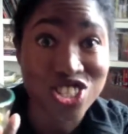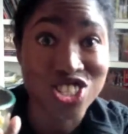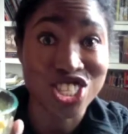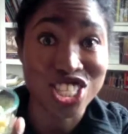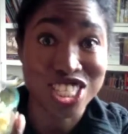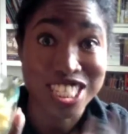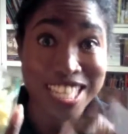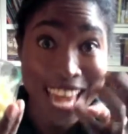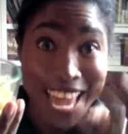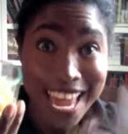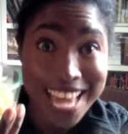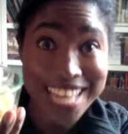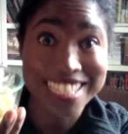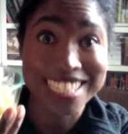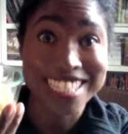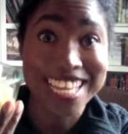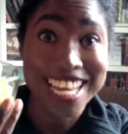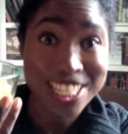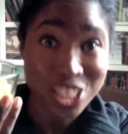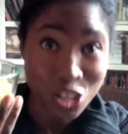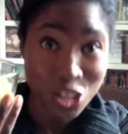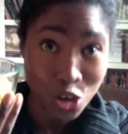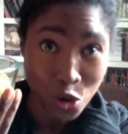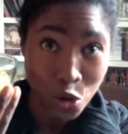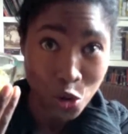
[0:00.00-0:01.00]
The taste
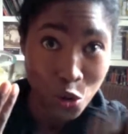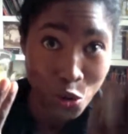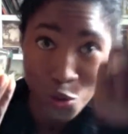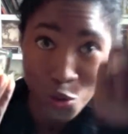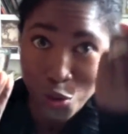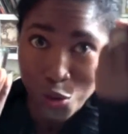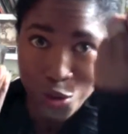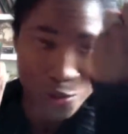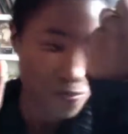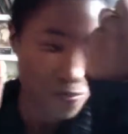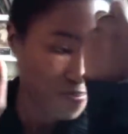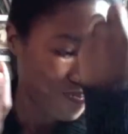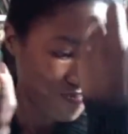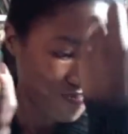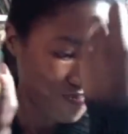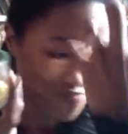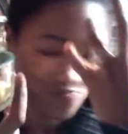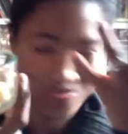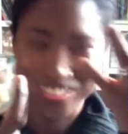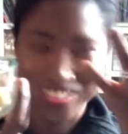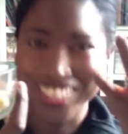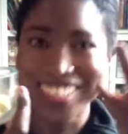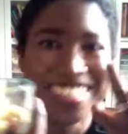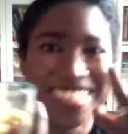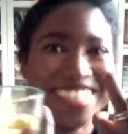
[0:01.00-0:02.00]
is
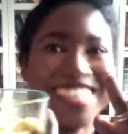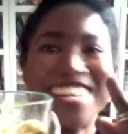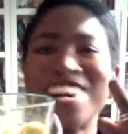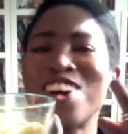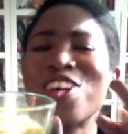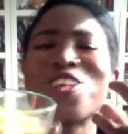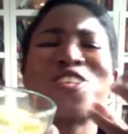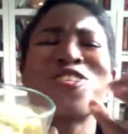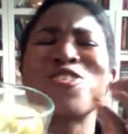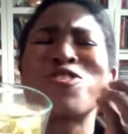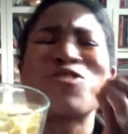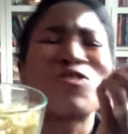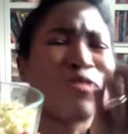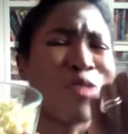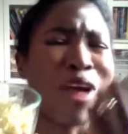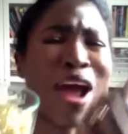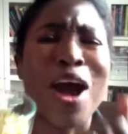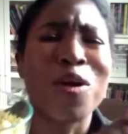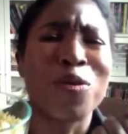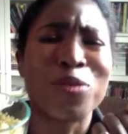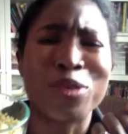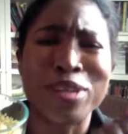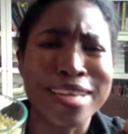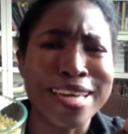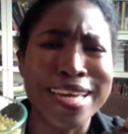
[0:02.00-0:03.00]

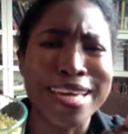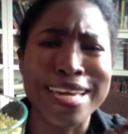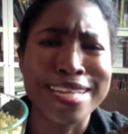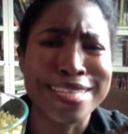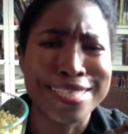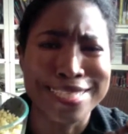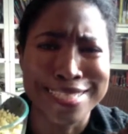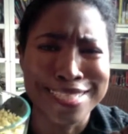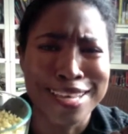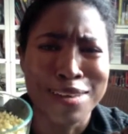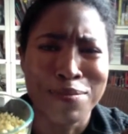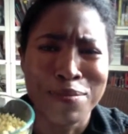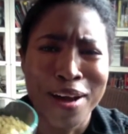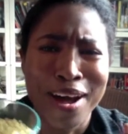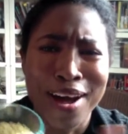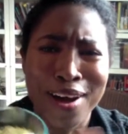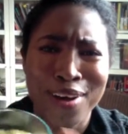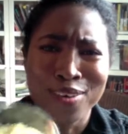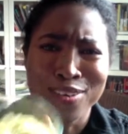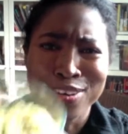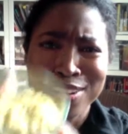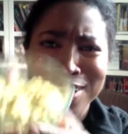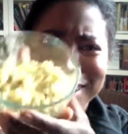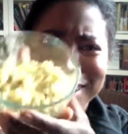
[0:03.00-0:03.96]
ground in somehow.